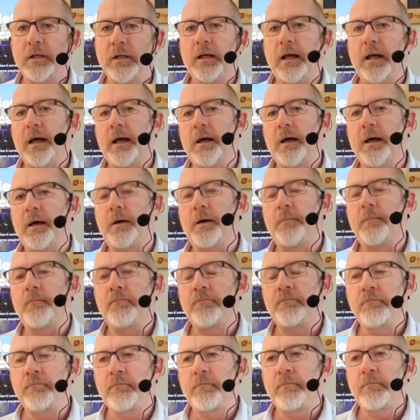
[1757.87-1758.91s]
um,
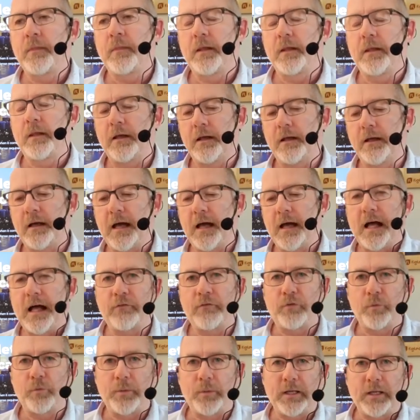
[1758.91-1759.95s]
uh,
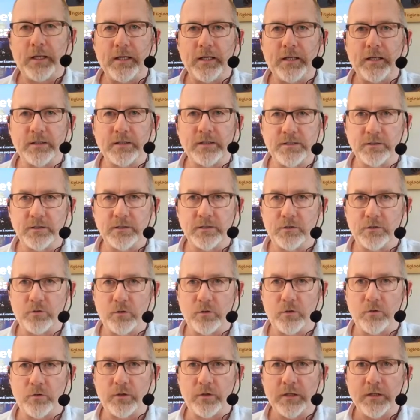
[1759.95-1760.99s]
AlphaBay and Silk
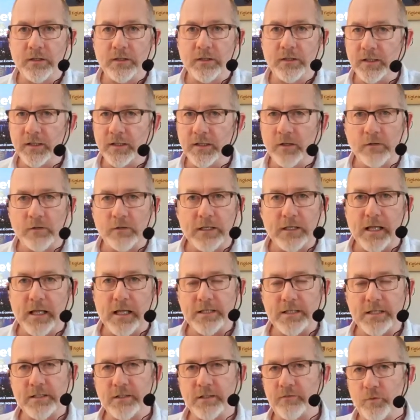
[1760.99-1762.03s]
Road, they only
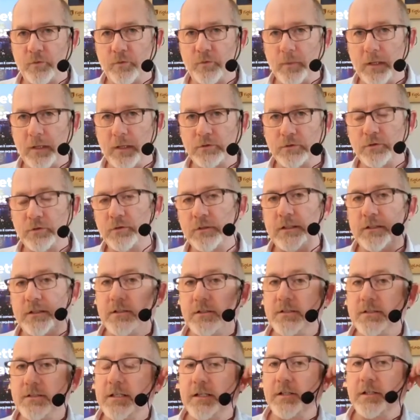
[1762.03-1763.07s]
lasted for about two
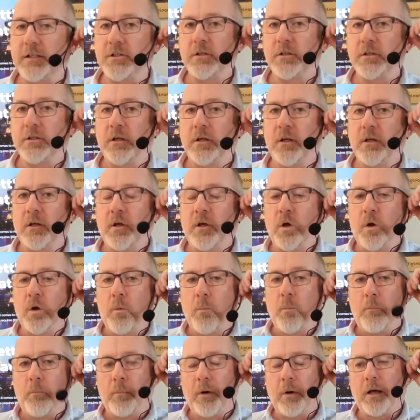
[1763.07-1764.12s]
years each.
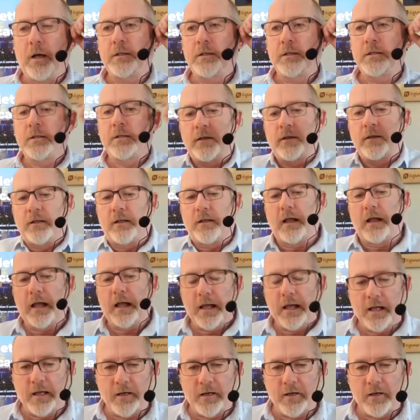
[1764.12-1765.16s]
But
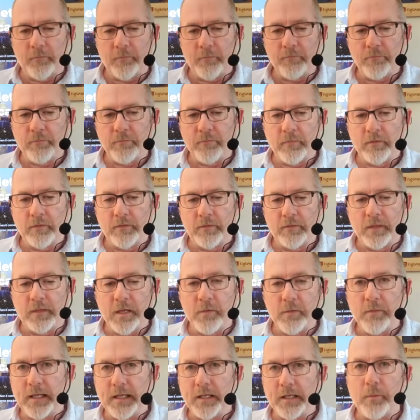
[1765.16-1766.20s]
um, they
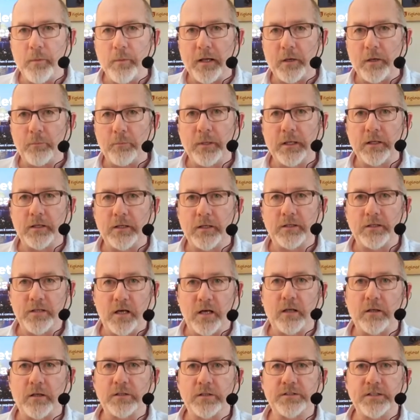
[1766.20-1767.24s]
made about a billion
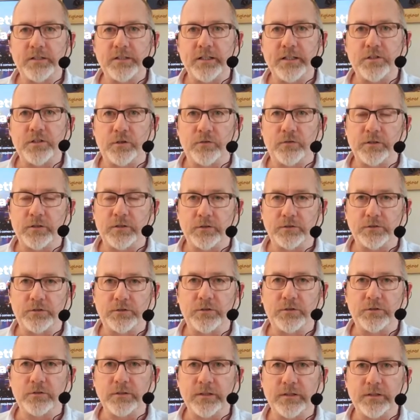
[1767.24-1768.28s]
dollars each over those
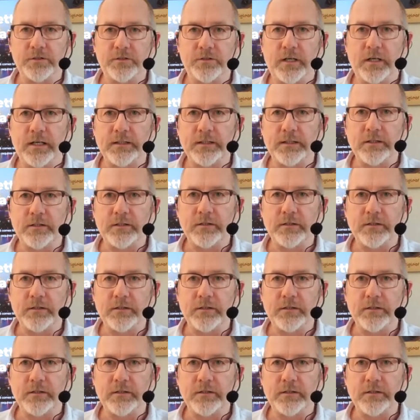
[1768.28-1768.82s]
two years, right?